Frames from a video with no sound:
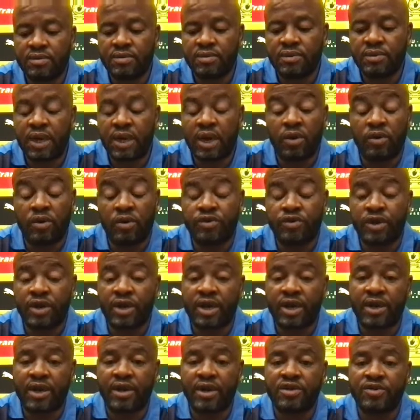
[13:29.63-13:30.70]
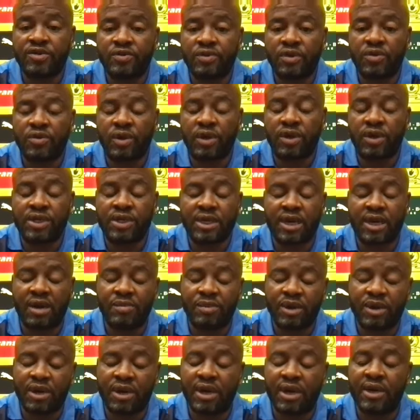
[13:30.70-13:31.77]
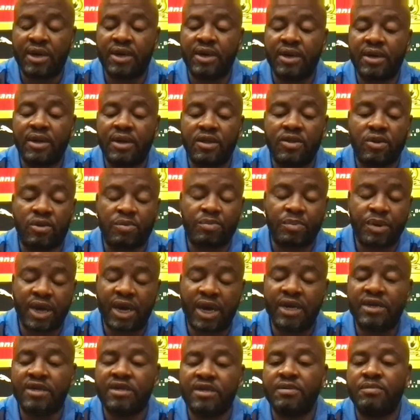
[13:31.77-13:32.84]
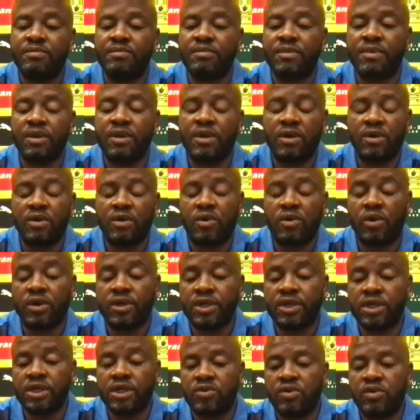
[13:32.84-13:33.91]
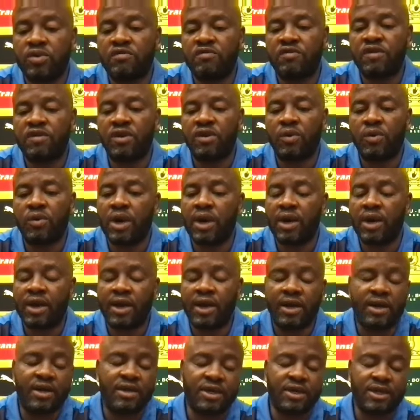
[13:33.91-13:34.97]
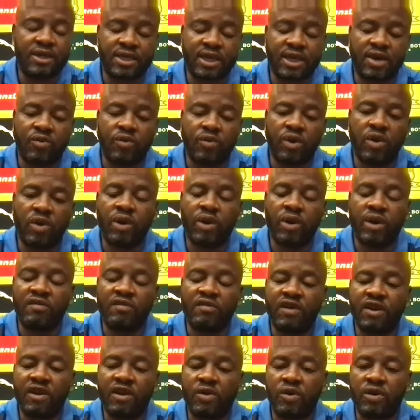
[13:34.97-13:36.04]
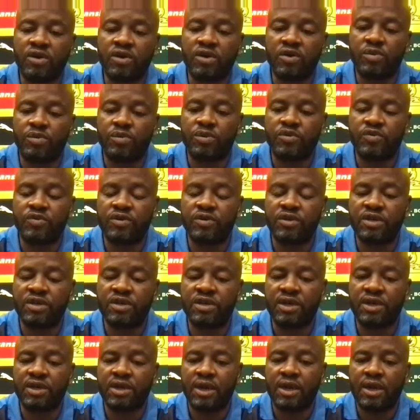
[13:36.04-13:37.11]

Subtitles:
We are also encouraged with what is coming underneath or behind him. Cause is doing very well. Kennedy has done well whenever he got an opportunity.